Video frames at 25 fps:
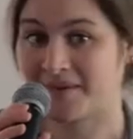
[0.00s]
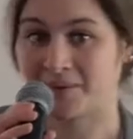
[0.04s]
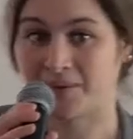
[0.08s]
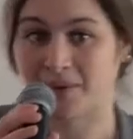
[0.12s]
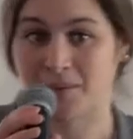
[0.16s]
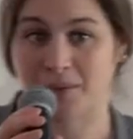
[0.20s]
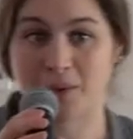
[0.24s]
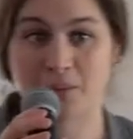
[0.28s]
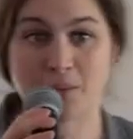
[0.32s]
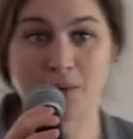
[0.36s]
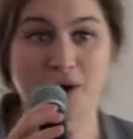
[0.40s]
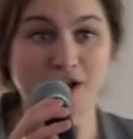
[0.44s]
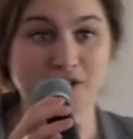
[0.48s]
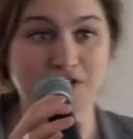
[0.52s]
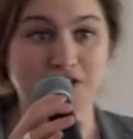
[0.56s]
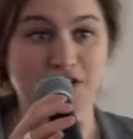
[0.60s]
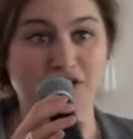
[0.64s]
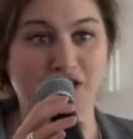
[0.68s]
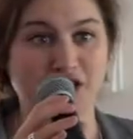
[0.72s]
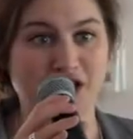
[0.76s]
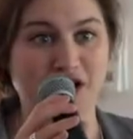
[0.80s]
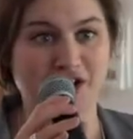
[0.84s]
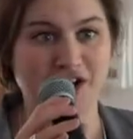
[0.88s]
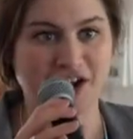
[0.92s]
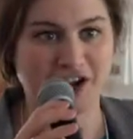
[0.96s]
We were watching
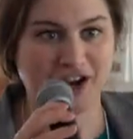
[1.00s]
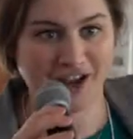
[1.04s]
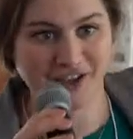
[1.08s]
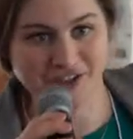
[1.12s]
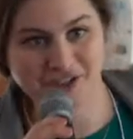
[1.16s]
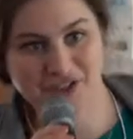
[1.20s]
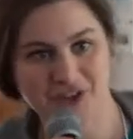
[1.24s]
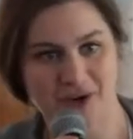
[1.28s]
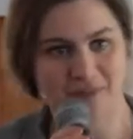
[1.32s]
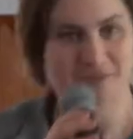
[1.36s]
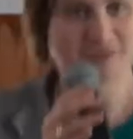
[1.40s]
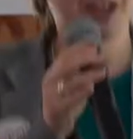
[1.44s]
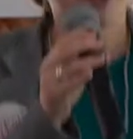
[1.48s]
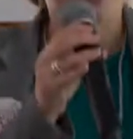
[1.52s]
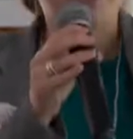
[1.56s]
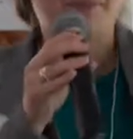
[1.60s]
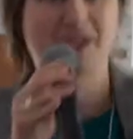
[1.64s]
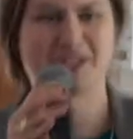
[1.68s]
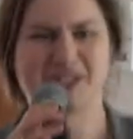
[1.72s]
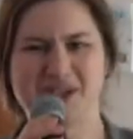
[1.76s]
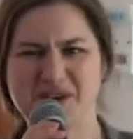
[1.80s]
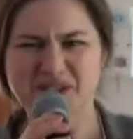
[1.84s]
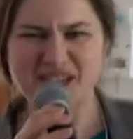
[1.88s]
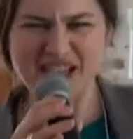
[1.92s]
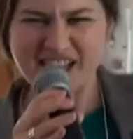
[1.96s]
the hearing and I jumped out of my
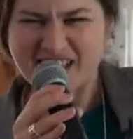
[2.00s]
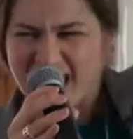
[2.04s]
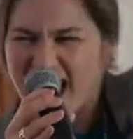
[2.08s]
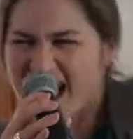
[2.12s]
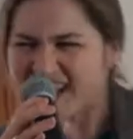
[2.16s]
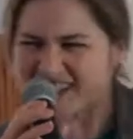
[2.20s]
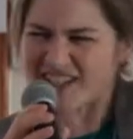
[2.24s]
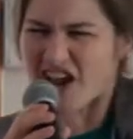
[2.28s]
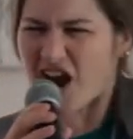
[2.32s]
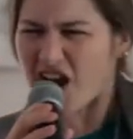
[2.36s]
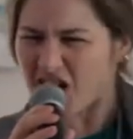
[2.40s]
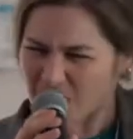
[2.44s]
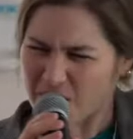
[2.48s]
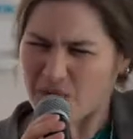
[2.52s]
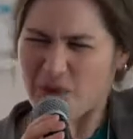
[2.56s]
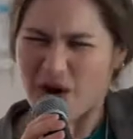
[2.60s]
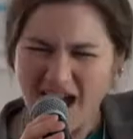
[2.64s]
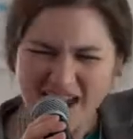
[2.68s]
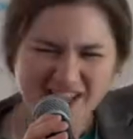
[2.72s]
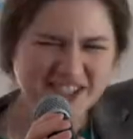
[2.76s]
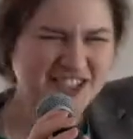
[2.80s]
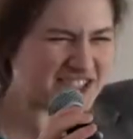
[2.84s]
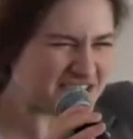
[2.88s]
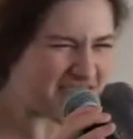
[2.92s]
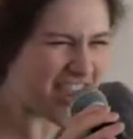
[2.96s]
seat. I was like, that's our
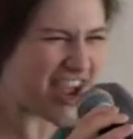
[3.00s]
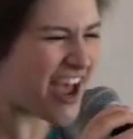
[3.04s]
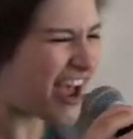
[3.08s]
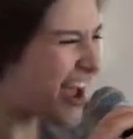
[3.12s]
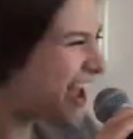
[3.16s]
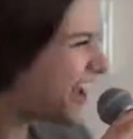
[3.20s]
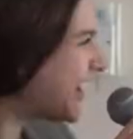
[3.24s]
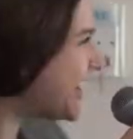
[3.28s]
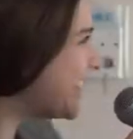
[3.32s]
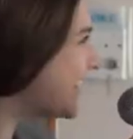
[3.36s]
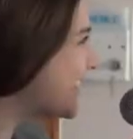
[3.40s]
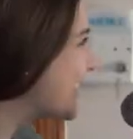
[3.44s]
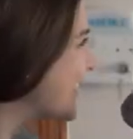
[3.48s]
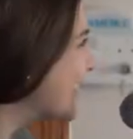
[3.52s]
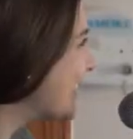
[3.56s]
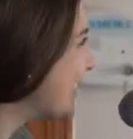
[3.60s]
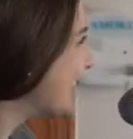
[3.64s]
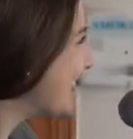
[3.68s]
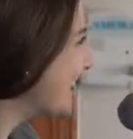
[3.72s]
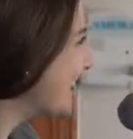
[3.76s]
question!